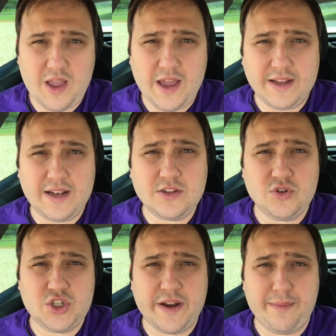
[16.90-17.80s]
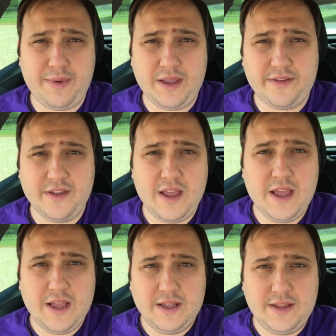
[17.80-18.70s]
and I'd like to share a bit
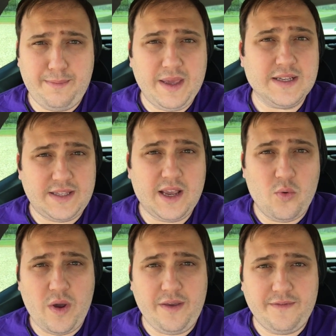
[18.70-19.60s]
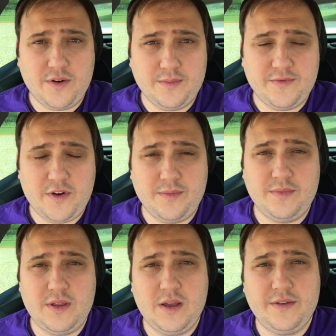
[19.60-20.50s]
the biggest takeaway
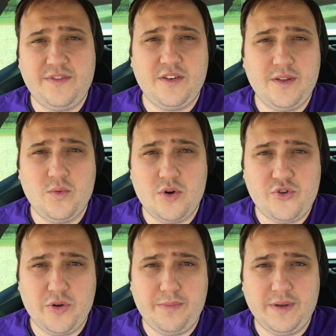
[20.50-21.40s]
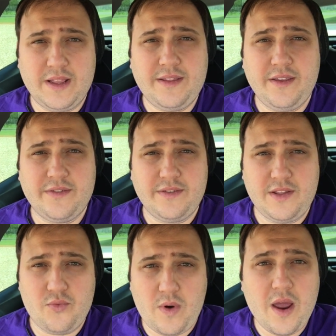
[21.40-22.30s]
from the workshop. That is
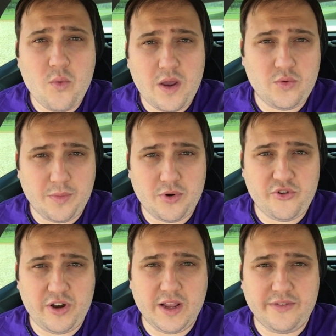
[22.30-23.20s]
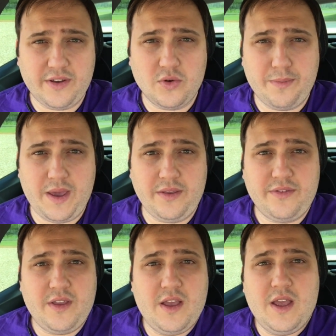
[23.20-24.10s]
the right way to approach a legacy code
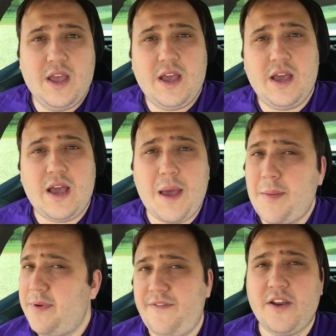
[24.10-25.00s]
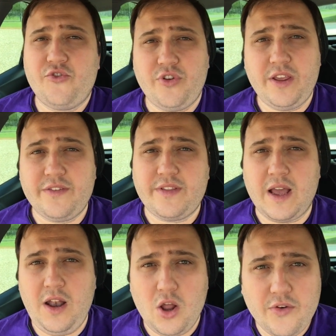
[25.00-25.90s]
base. I'm a perfectionist.
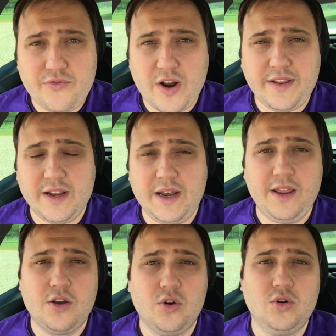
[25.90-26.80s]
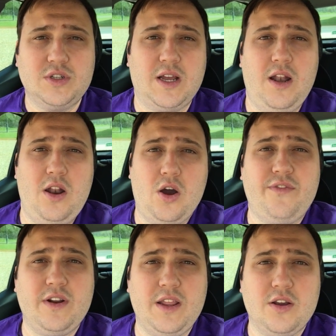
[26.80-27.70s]
I love writing clean code. I
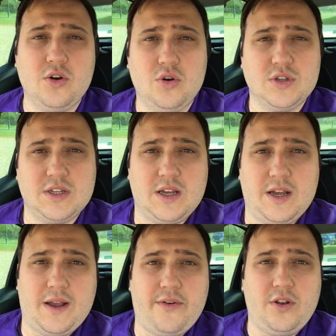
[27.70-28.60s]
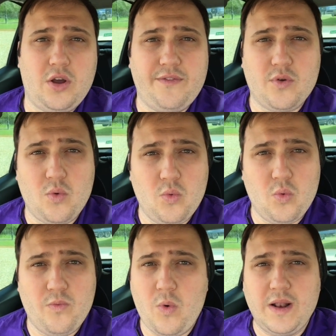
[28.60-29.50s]
love clean code. I love
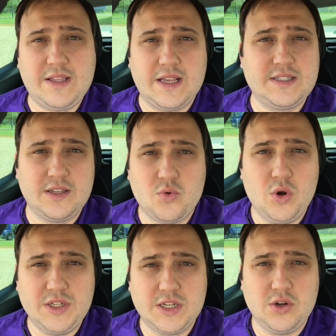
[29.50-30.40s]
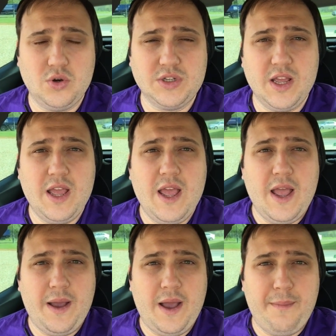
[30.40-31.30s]
well-tested quality code.
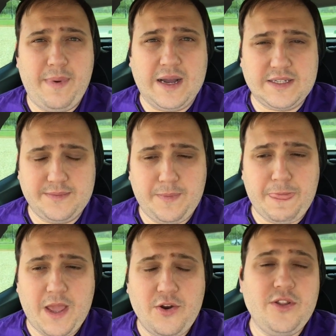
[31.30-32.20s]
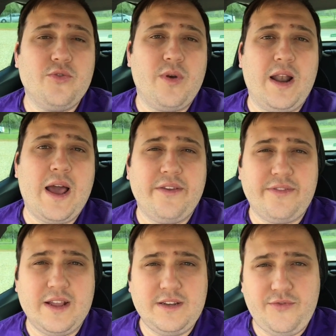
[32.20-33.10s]
But you need to
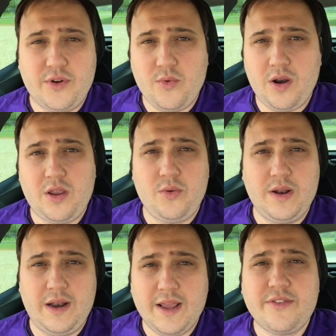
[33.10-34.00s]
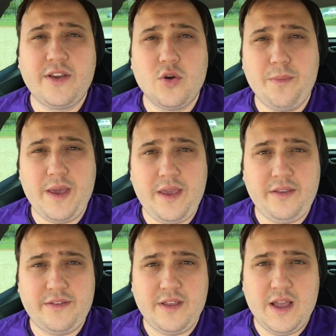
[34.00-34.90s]
realize that if you're working with a legacy code
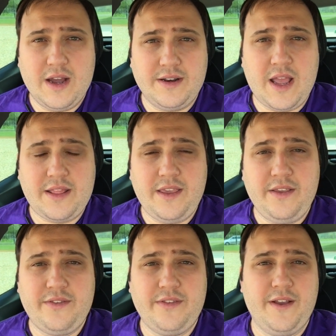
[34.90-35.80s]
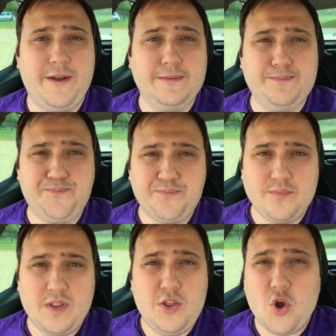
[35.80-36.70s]
base that is
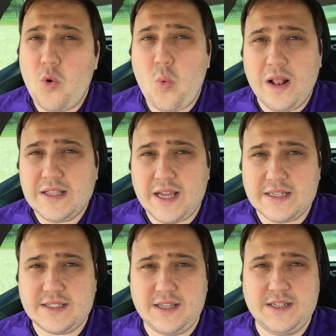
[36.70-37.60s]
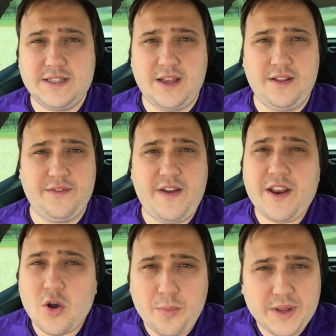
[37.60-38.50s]
not well-tested and a
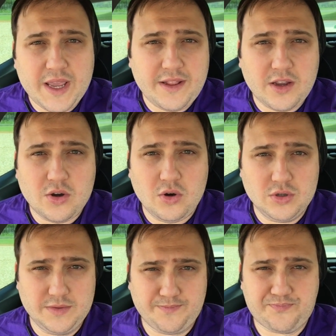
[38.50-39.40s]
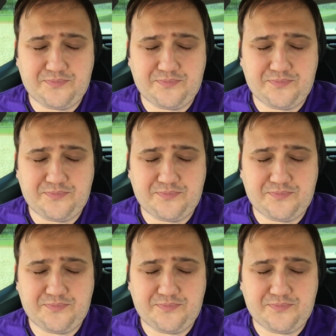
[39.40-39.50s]
very complicated code,